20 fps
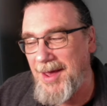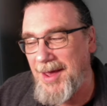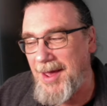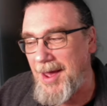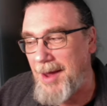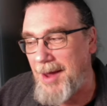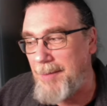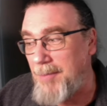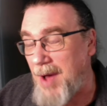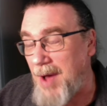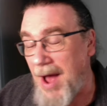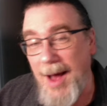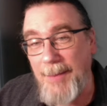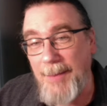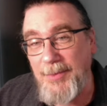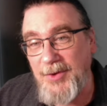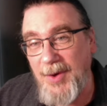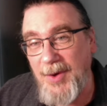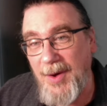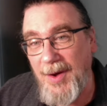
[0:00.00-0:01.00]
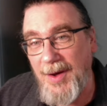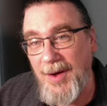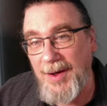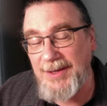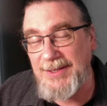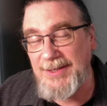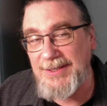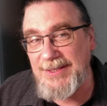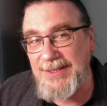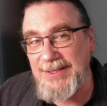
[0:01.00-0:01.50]
and pop
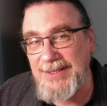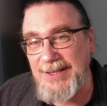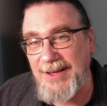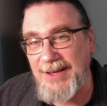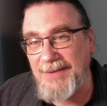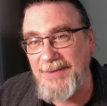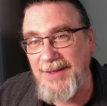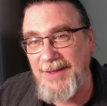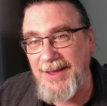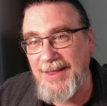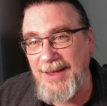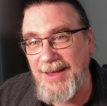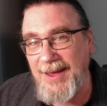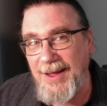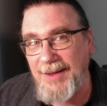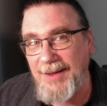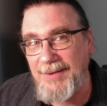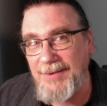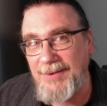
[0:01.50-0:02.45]
songs and stuff like that.